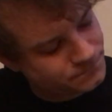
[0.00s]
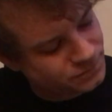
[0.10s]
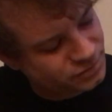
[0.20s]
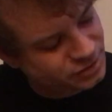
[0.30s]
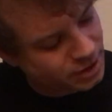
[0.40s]

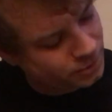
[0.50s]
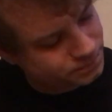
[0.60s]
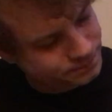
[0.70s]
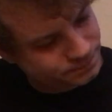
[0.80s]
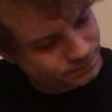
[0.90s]
So,
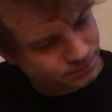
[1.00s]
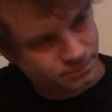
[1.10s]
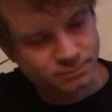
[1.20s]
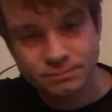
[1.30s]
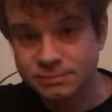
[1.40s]

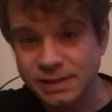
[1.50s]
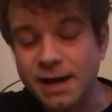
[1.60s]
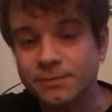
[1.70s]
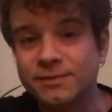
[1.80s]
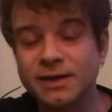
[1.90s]

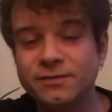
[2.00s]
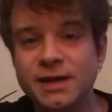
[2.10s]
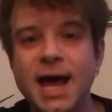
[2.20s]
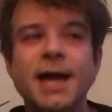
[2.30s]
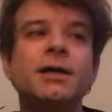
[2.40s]
yeah, that's
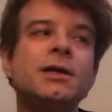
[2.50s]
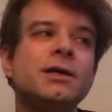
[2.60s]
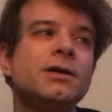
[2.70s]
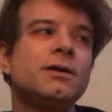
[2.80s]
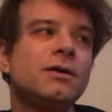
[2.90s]
the A.
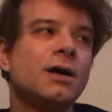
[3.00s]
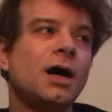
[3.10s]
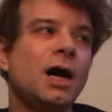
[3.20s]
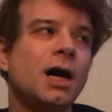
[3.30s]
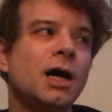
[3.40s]

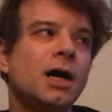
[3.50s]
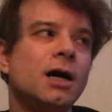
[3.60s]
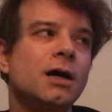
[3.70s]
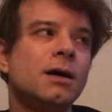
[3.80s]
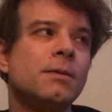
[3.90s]

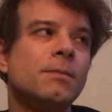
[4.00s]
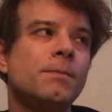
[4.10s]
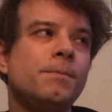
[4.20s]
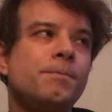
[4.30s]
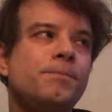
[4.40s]

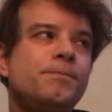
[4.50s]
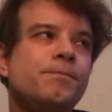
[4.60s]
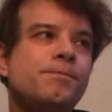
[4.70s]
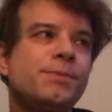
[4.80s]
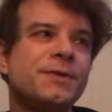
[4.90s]

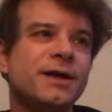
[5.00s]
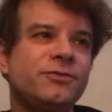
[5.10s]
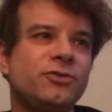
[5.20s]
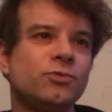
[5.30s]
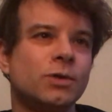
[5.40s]
But
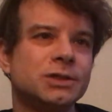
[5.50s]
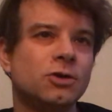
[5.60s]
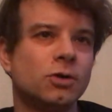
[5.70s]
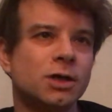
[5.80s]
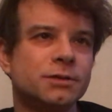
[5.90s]
that's just one
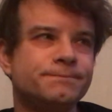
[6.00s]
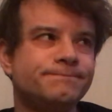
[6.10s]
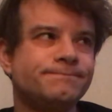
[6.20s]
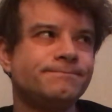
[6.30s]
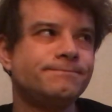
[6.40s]
chord
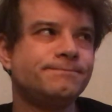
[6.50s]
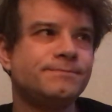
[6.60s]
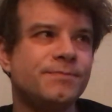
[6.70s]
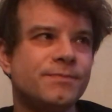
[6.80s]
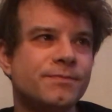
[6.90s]

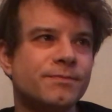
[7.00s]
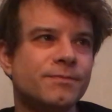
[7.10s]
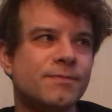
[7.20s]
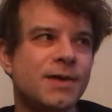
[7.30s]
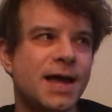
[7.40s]

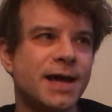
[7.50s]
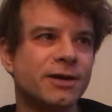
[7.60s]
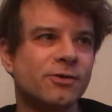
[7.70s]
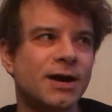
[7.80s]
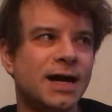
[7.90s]

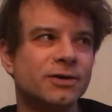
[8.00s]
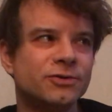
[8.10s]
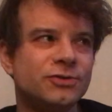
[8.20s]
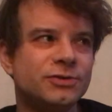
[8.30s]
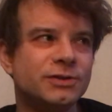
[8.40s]
hanging
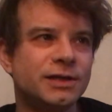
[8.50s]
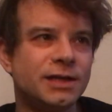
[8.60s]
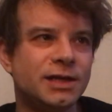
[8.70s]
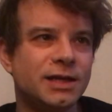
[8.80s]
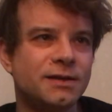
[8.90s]
around
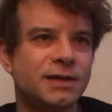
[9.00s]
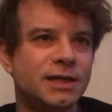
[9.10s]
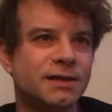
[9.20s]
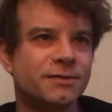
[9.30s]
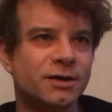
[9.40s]
in
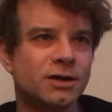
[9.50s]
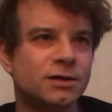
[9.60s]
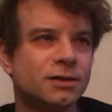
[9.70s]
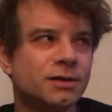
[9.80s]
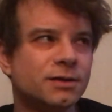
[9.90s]
the
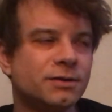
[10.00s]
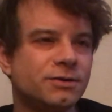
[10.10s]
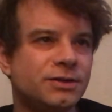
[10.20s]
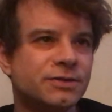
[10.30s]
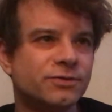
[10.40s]
ether,
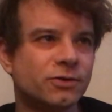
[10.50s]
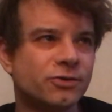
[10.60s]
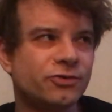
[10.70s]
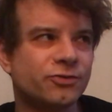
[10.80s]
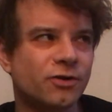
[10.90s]

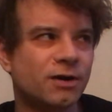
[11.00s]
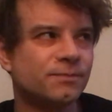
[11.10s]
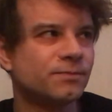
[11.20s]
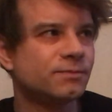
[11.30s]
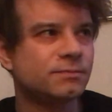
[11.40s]
divorced
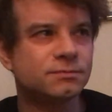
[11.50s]
from